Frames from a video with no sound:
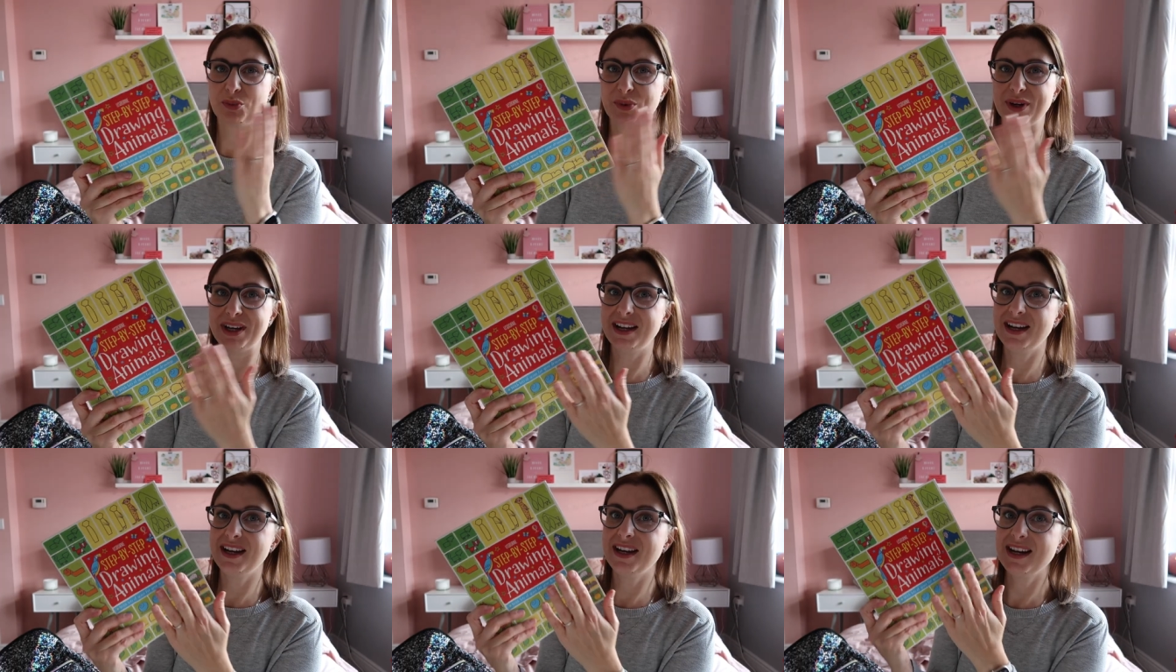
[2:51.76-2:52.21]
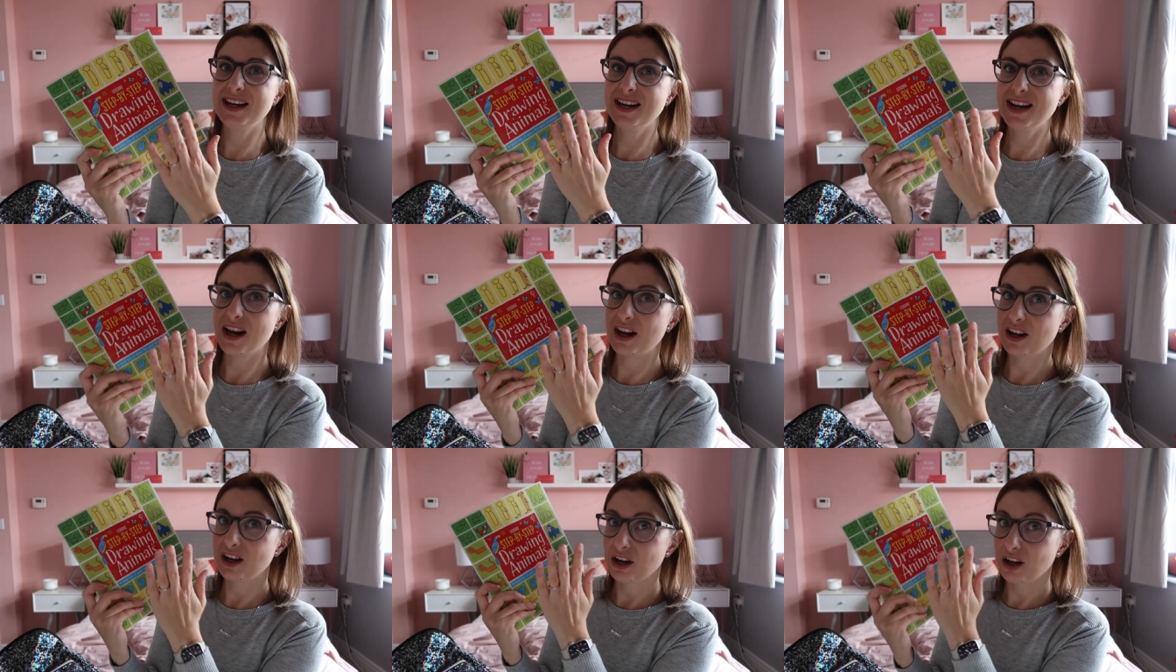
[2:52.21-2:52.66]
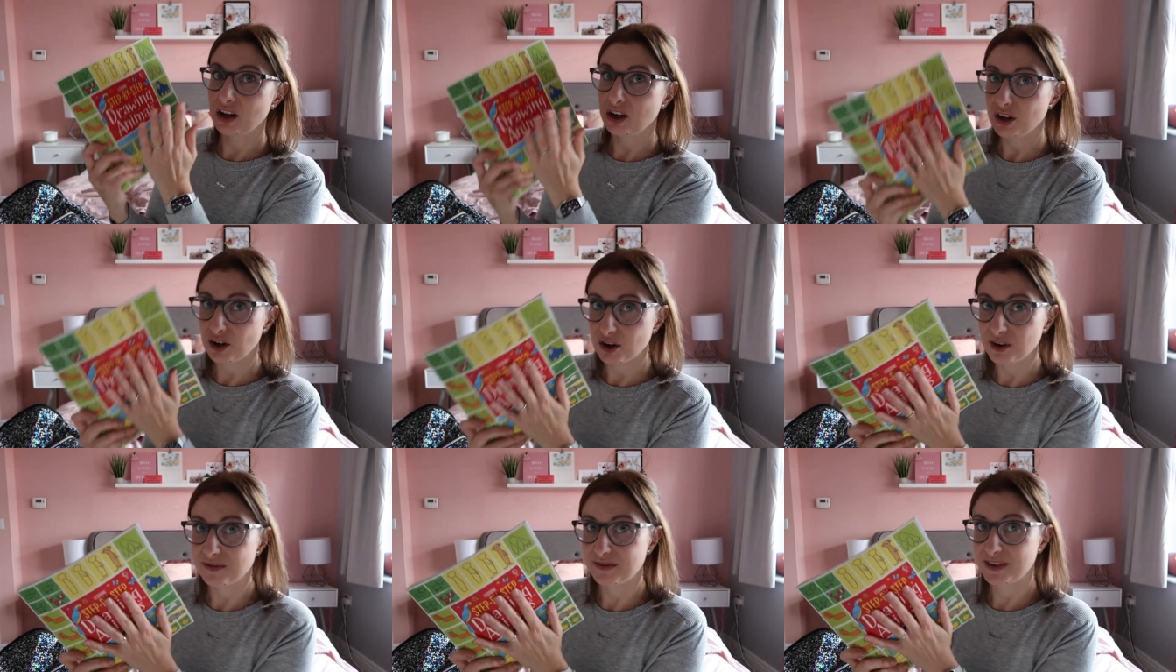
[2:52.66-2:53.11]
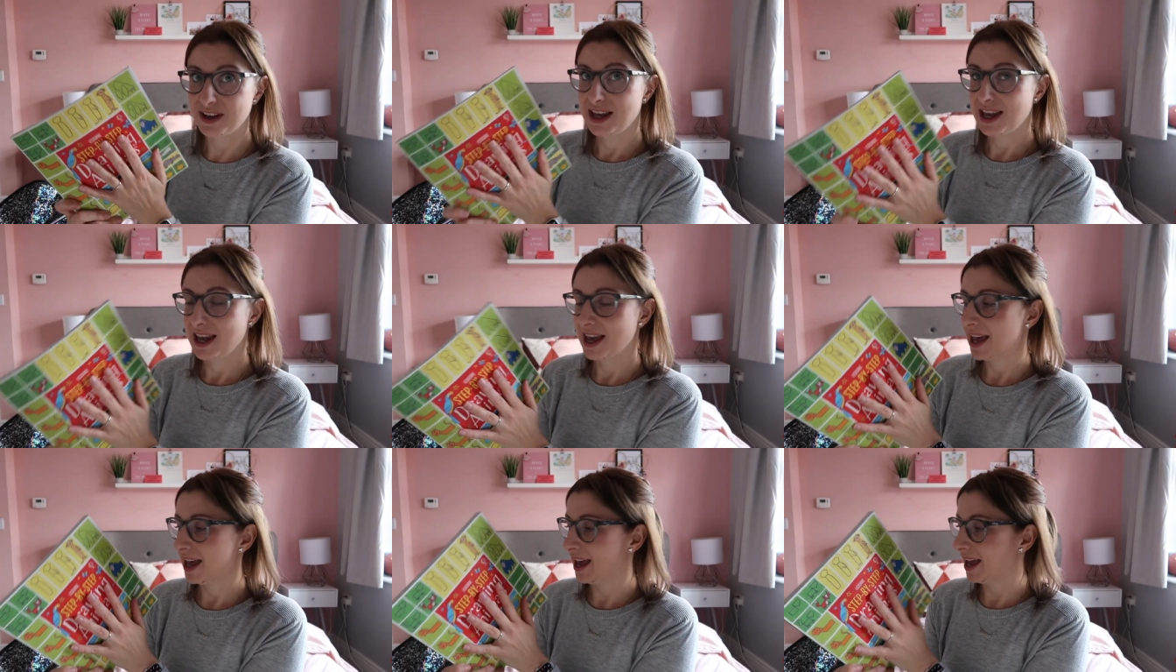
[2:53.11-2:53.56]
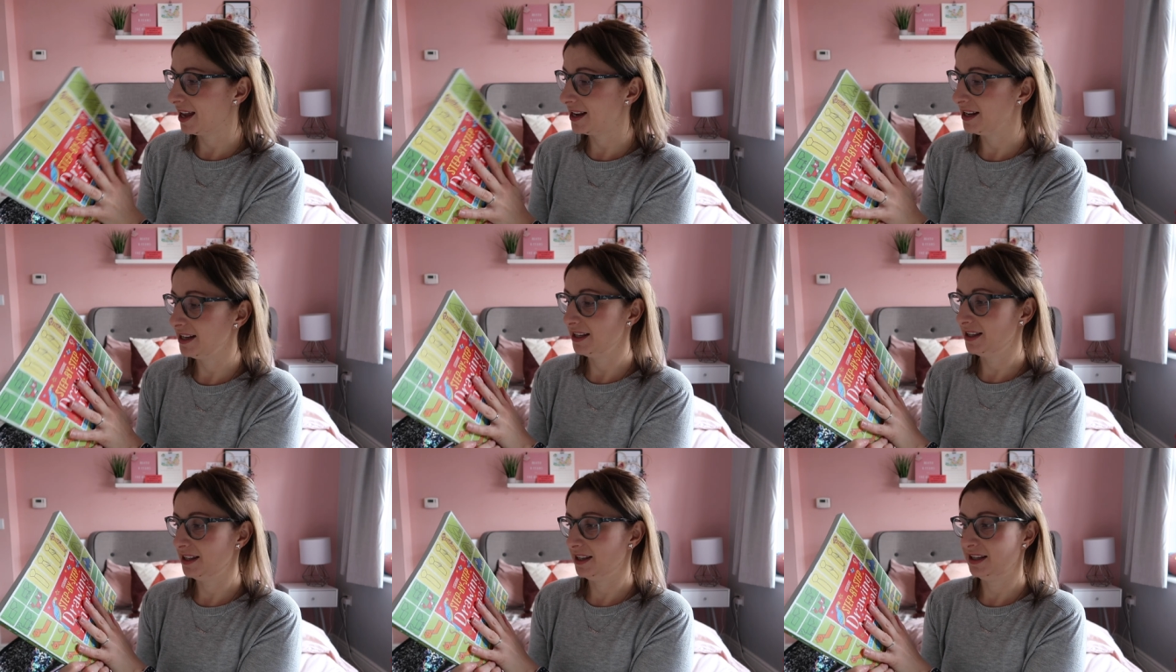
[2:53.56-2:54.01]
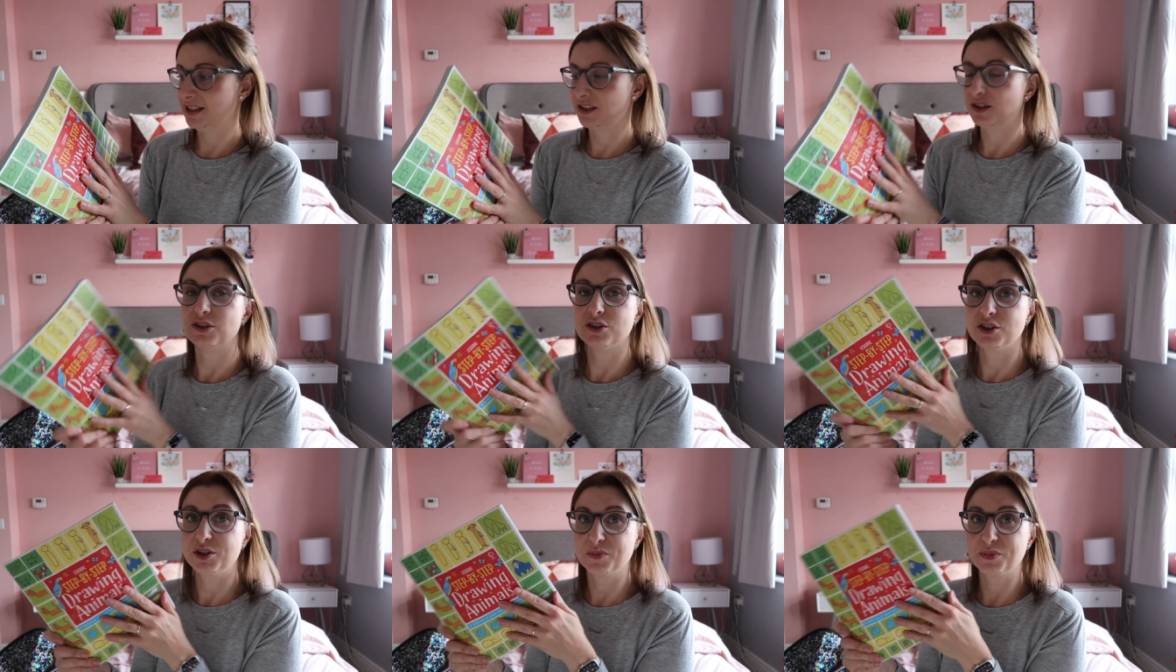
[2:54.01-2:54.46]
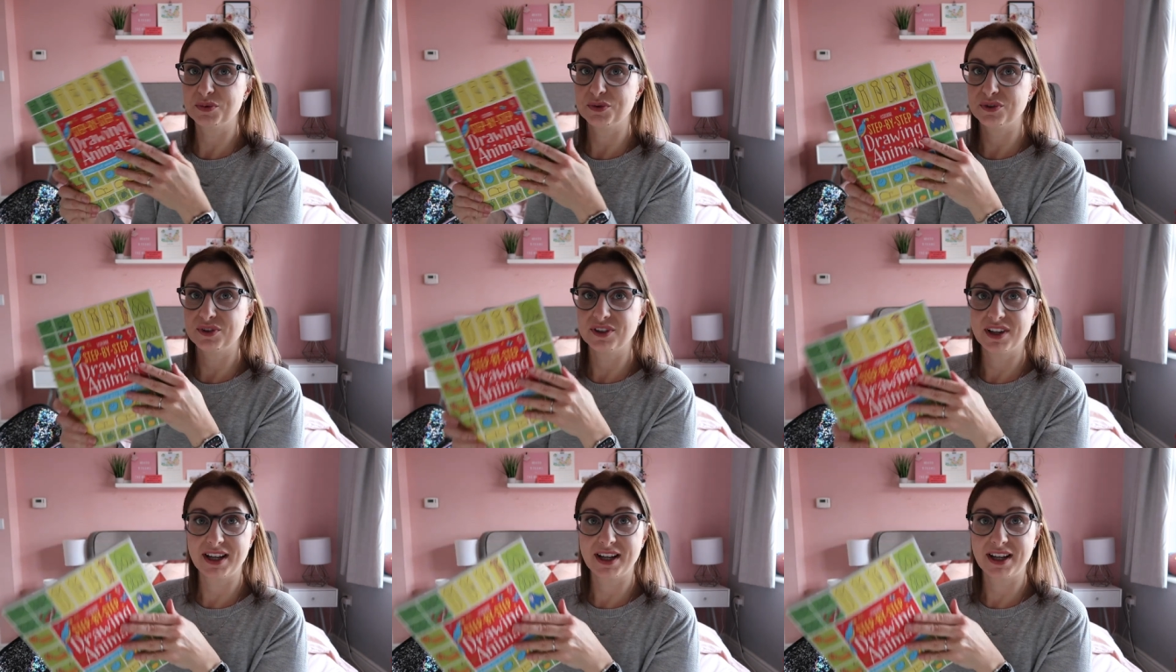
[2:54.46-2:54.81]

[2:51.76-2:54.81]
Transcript: We love anything Usborne,